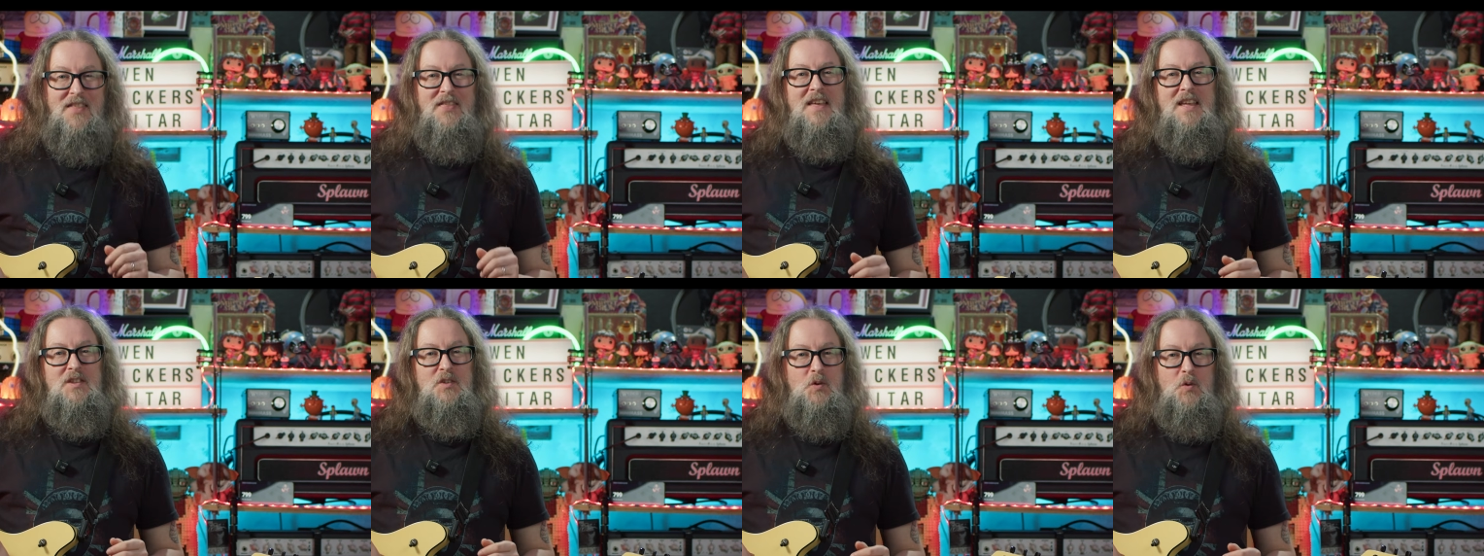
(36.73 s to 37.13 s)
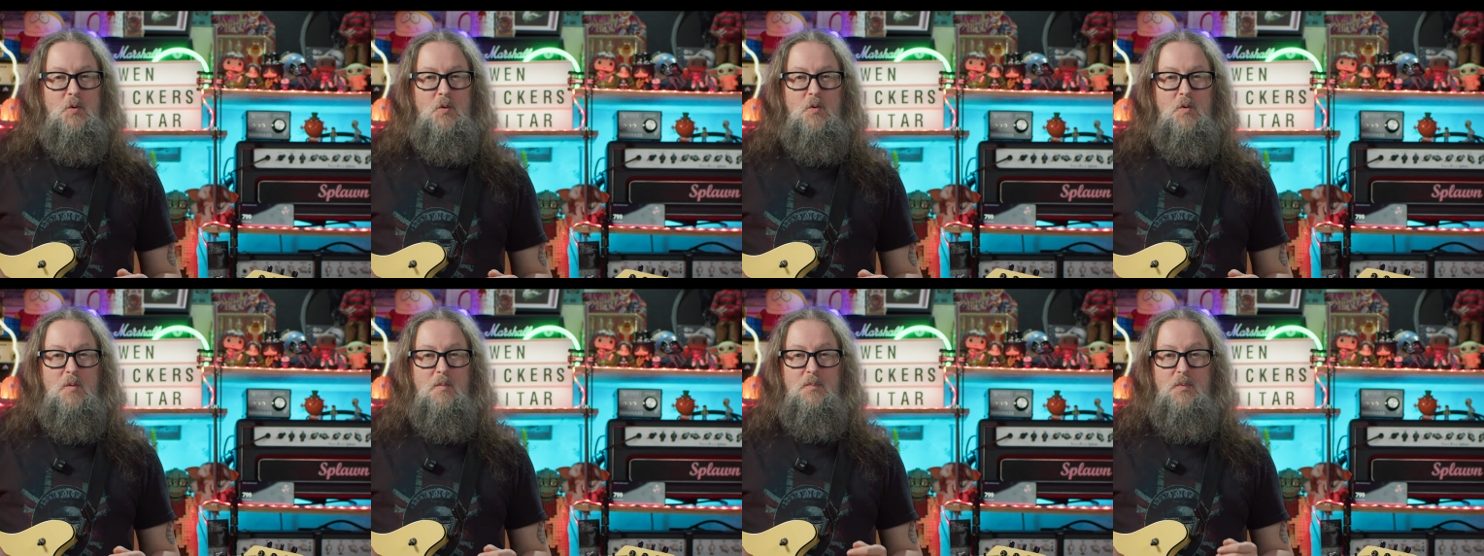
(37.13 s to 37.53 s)
That's
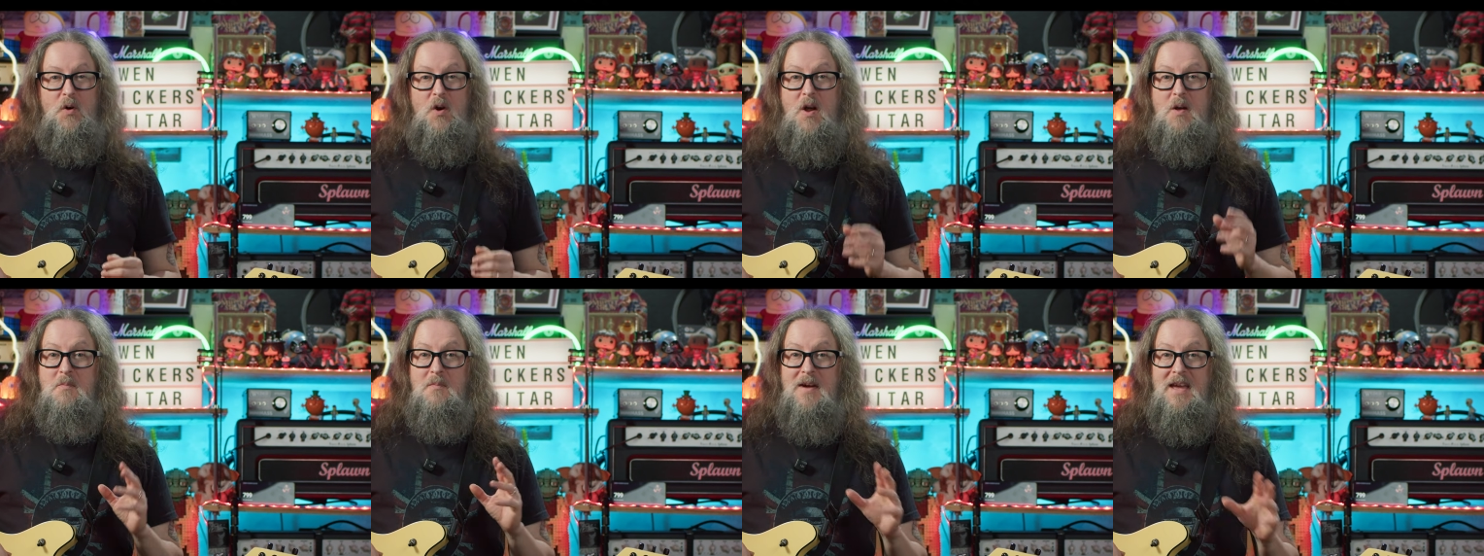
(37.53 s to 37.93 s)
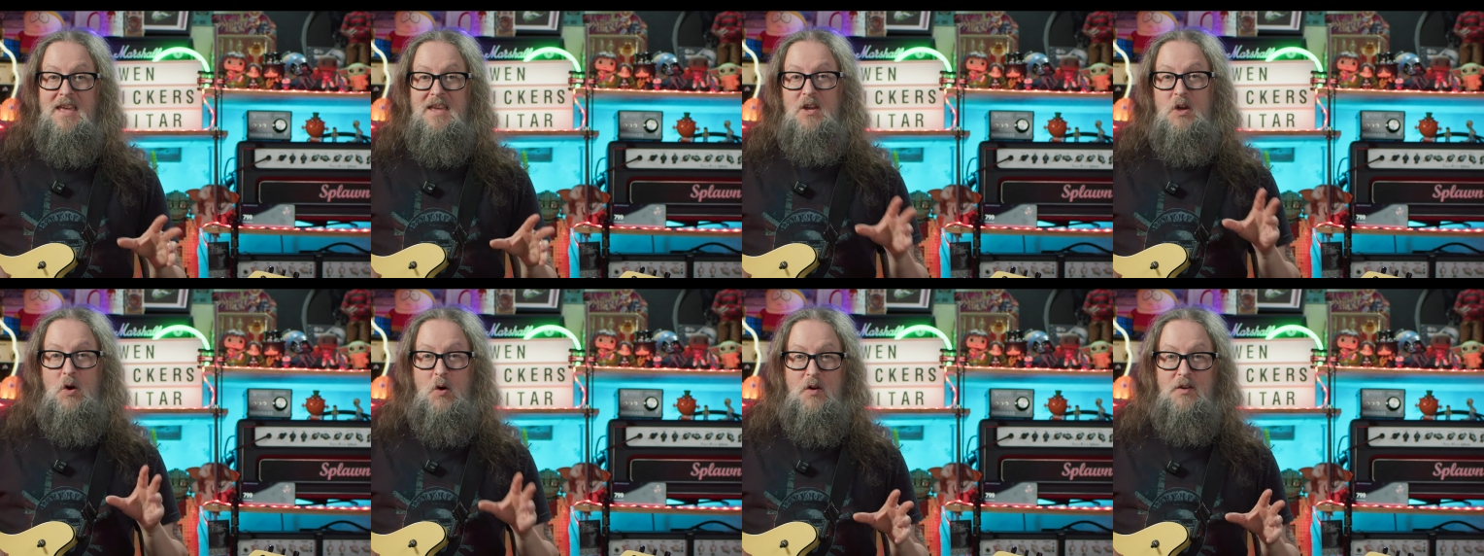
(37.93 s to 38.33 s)
all Brian May
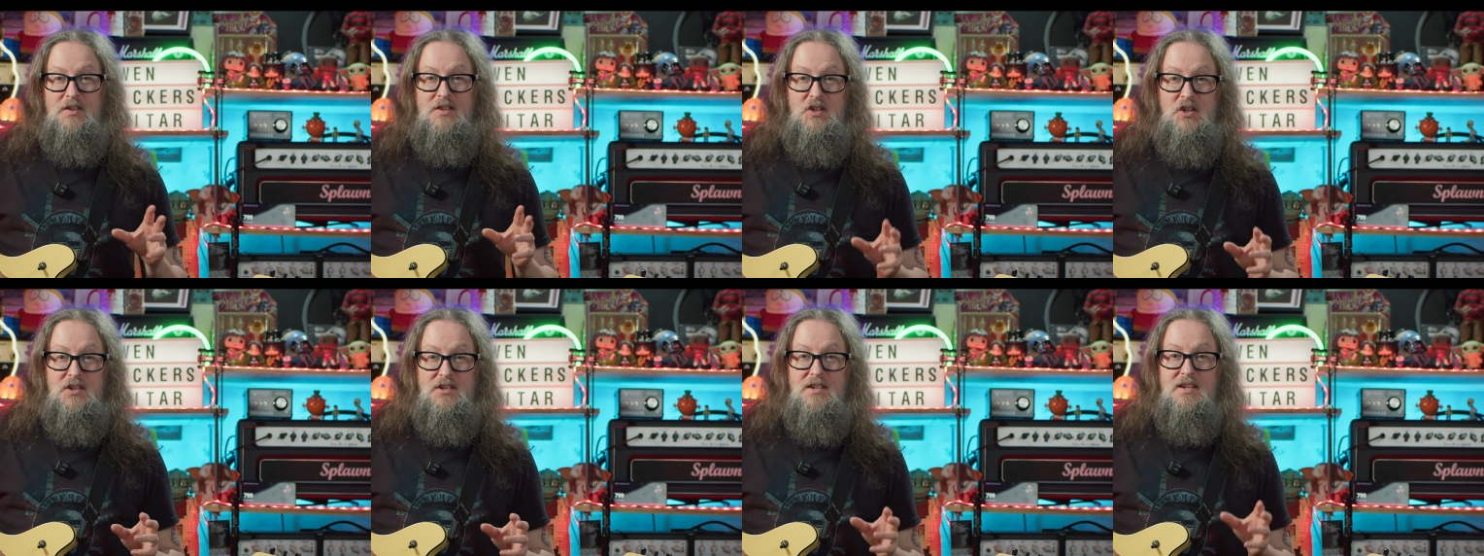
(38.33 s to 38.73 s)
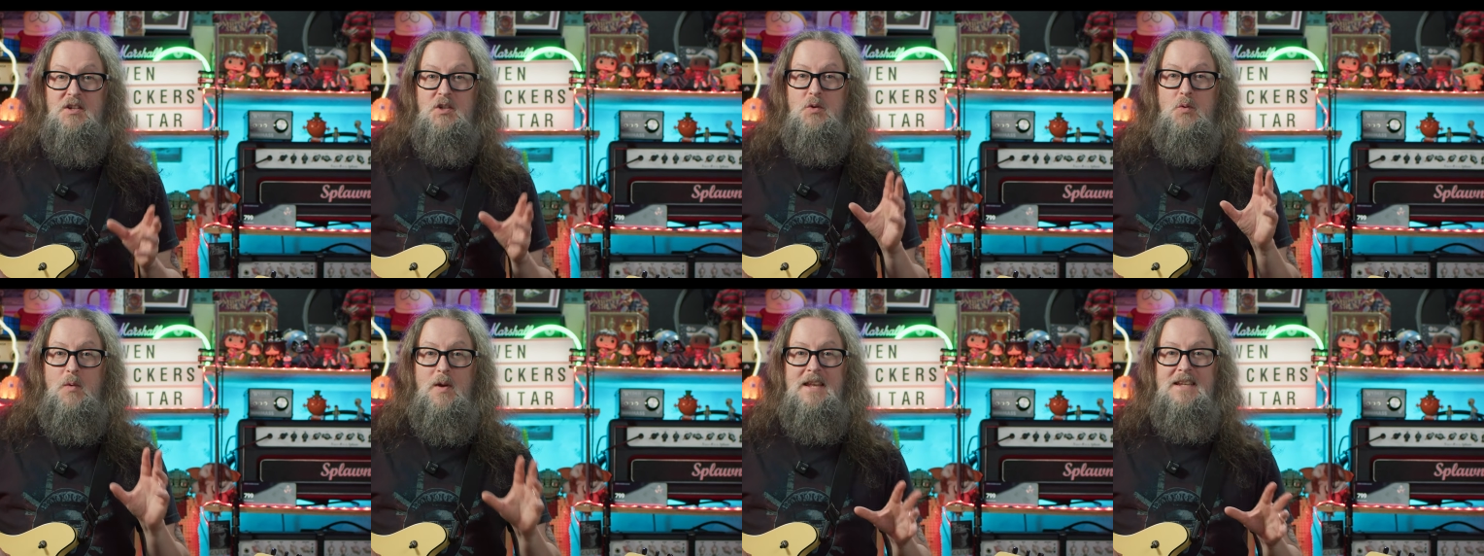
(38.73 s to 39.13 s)
got, just
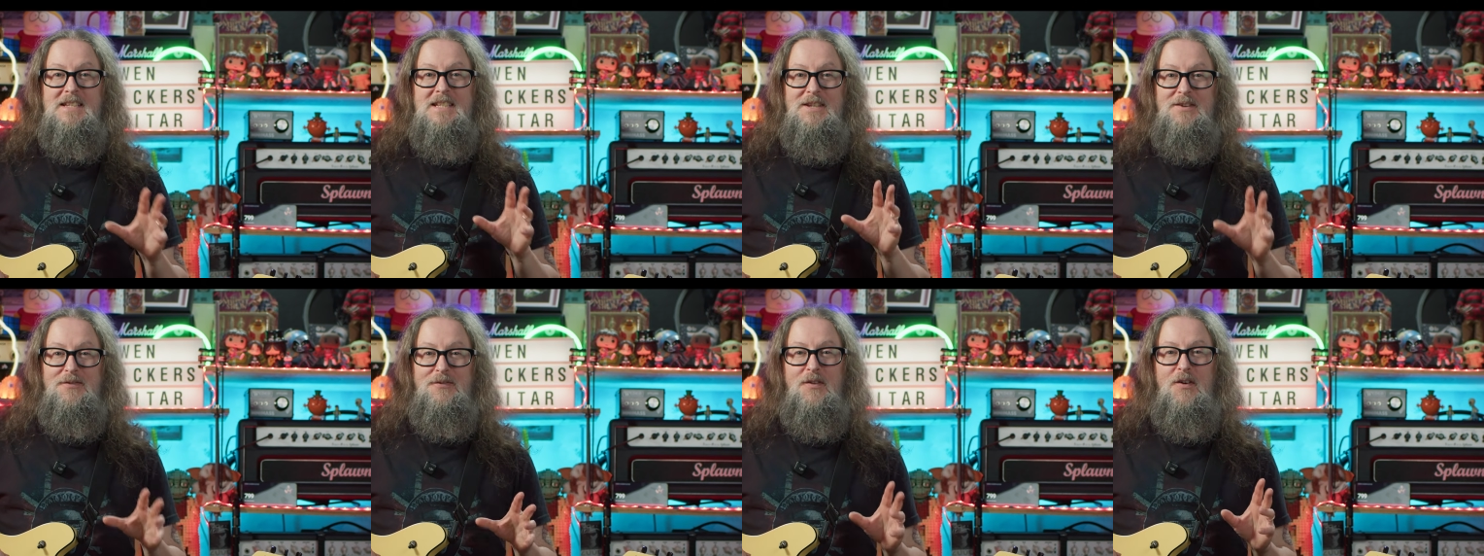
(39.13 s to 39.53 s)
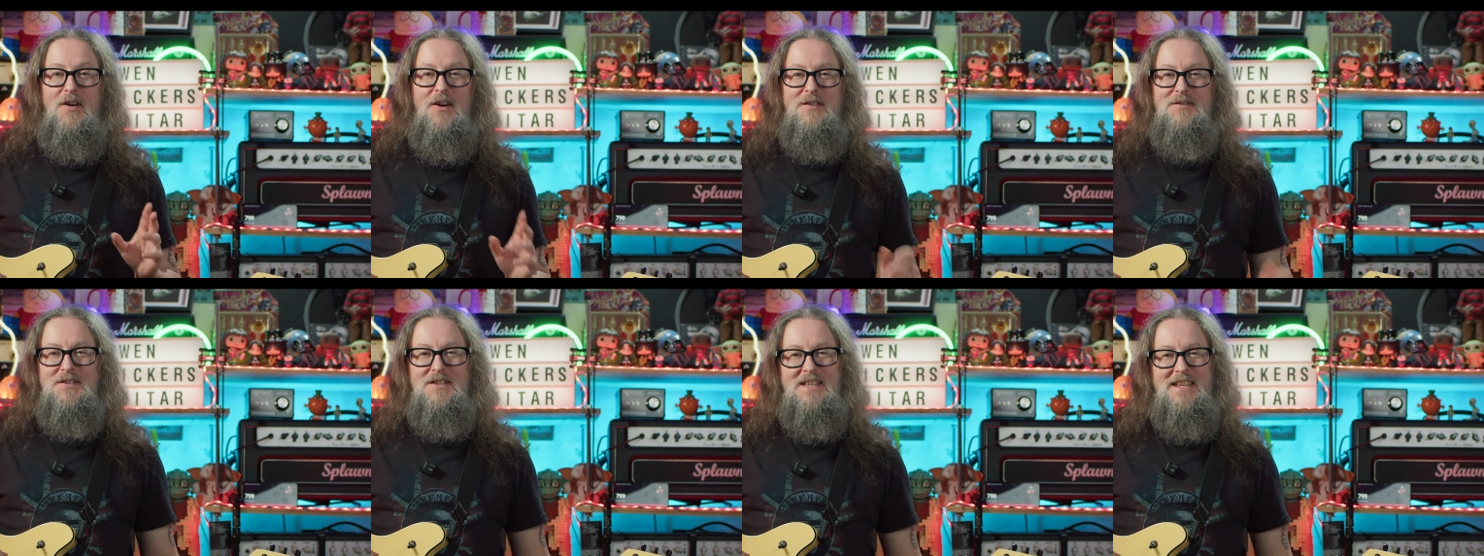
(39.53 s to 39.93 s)

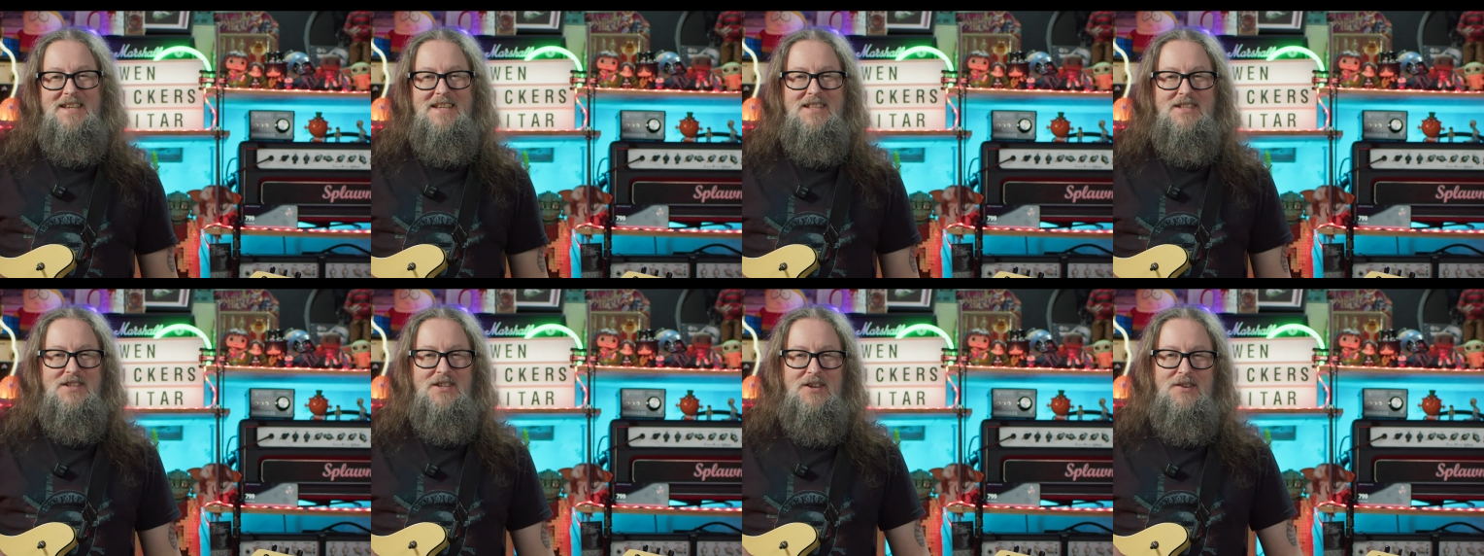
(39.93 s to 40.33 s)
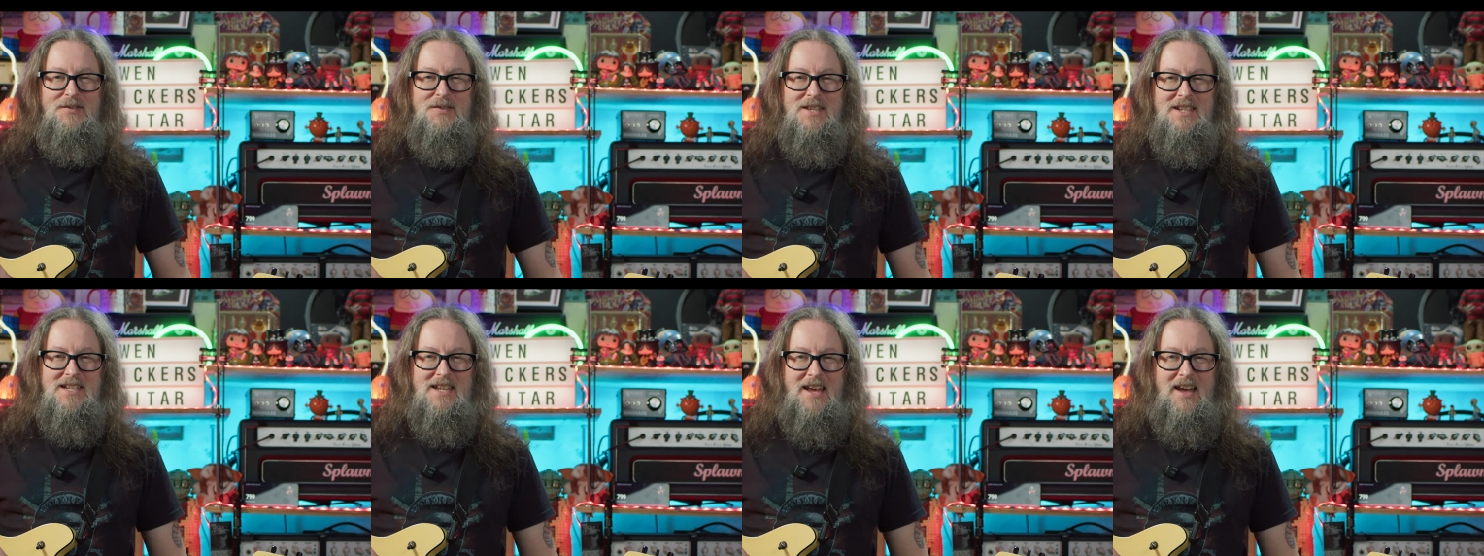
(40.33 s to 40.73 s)
25 seconds of
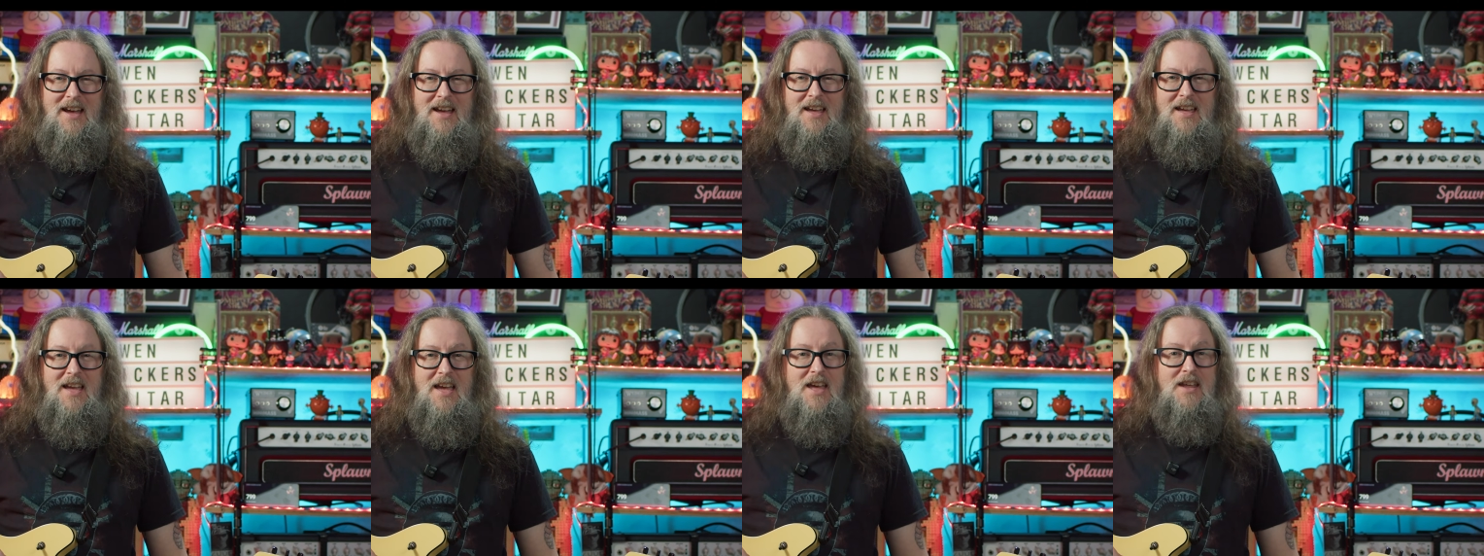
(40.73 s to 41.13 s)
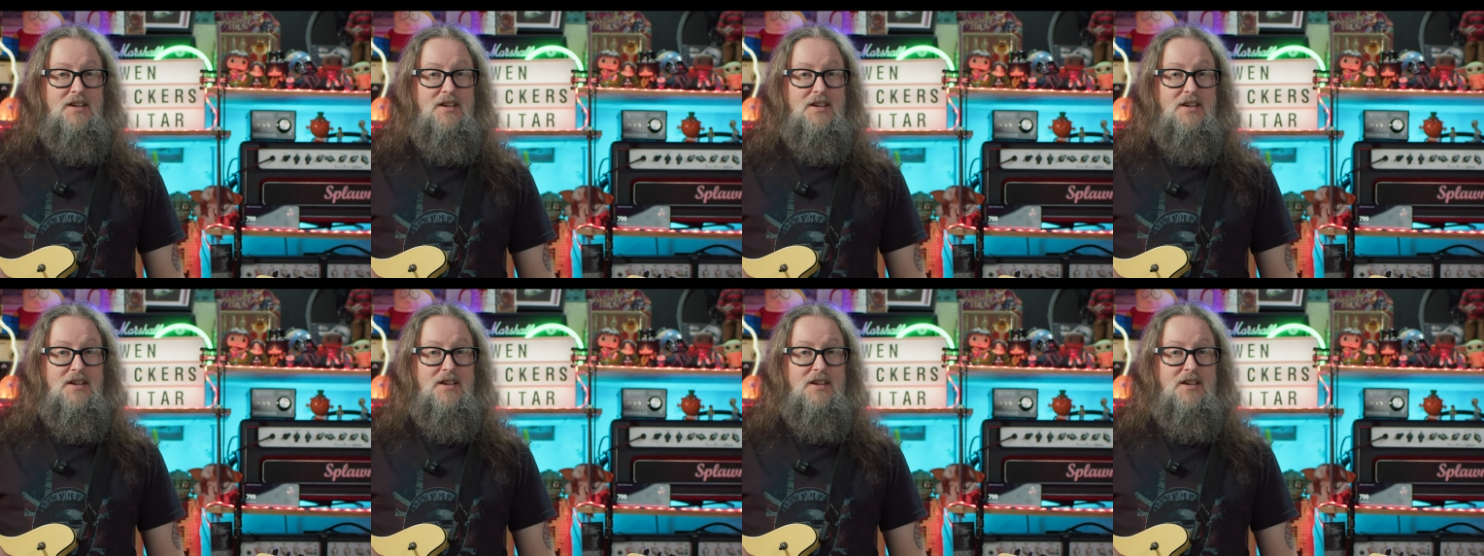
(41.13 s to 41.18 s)
guitar